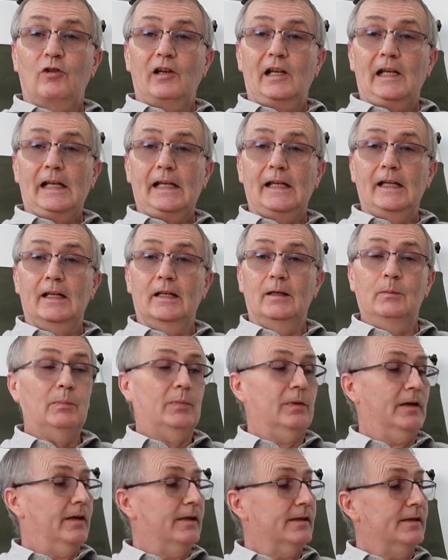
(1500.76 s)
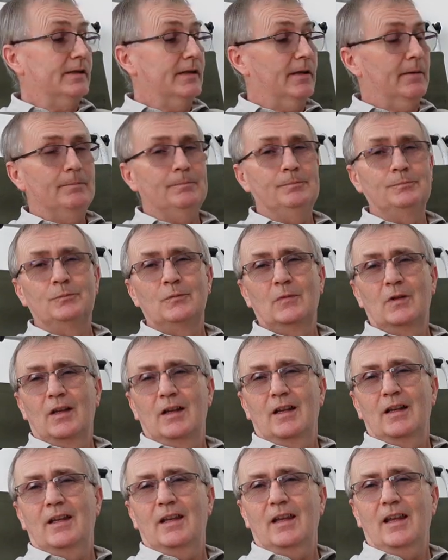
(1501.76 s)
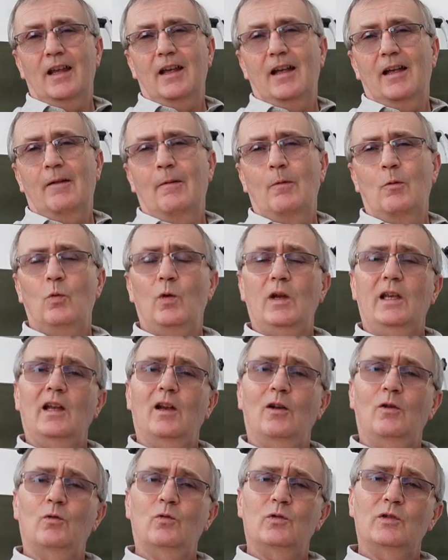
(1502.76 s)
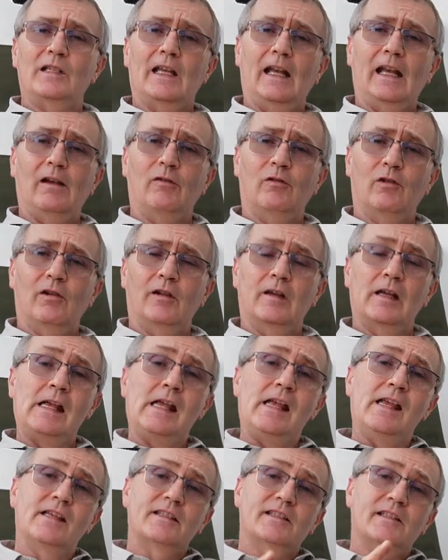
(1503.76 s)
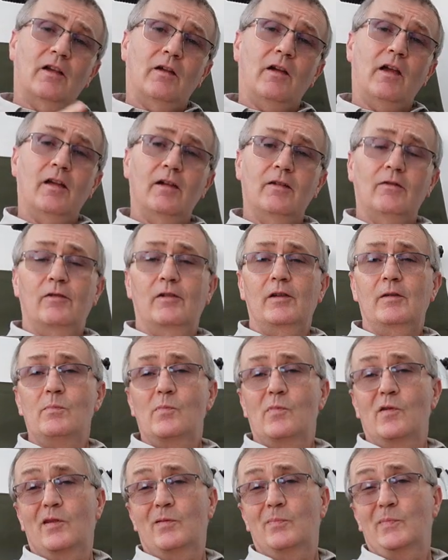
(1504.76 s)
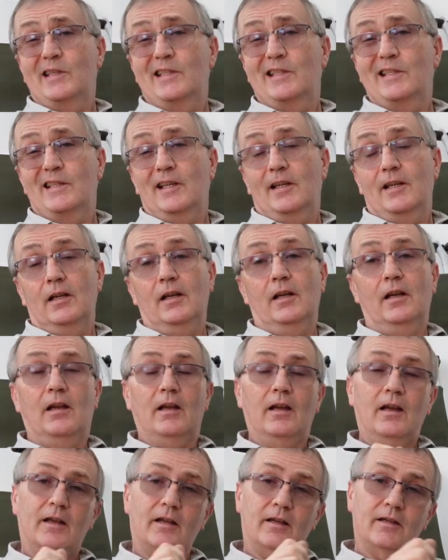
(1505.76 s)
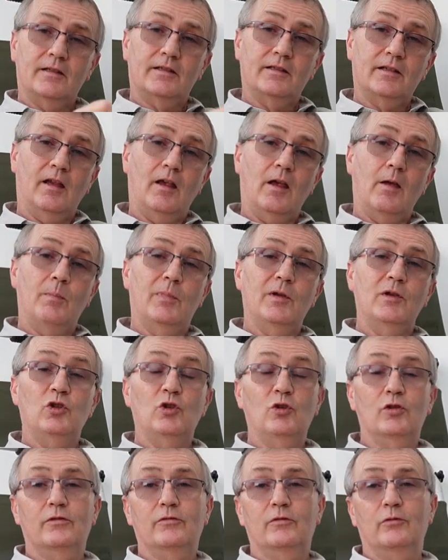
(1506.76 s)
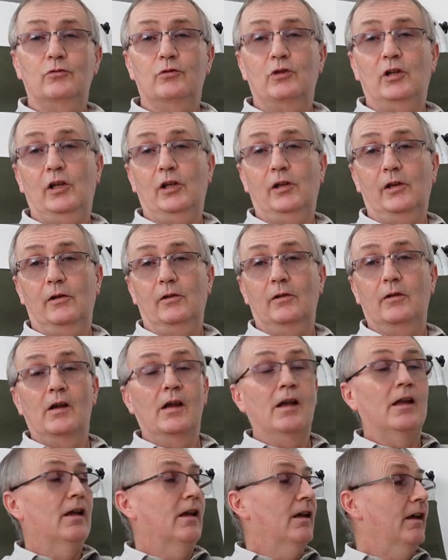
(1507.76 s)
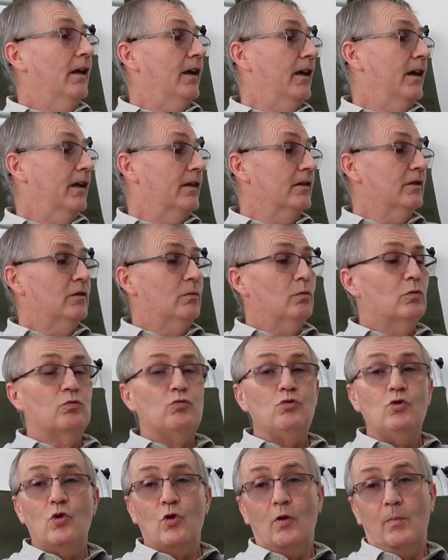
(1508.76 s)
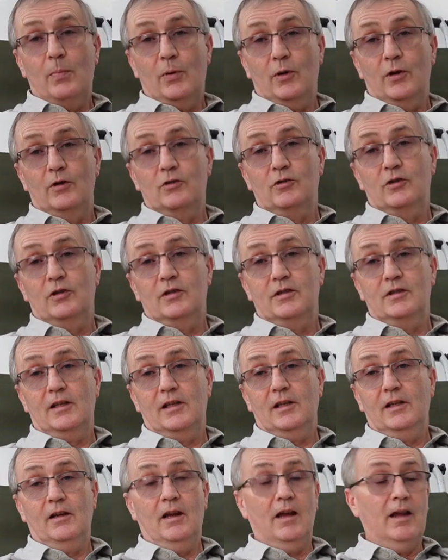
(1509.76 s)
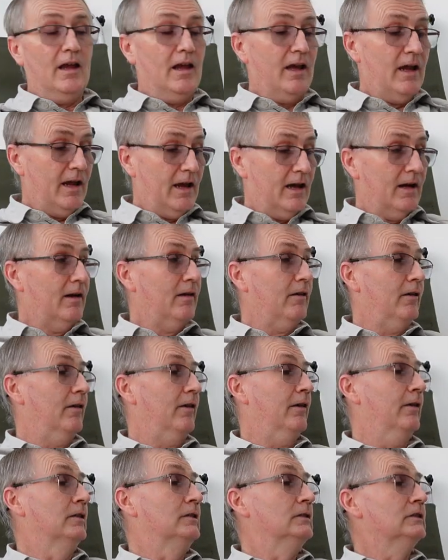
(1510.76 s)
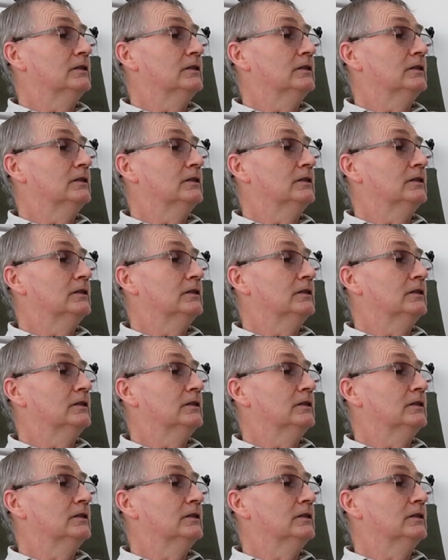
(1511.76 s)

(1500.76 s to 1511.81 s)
really, but yeah, we don't always get it right. So hopefully my mistake has been useful to you, and you will not purchase the Eckla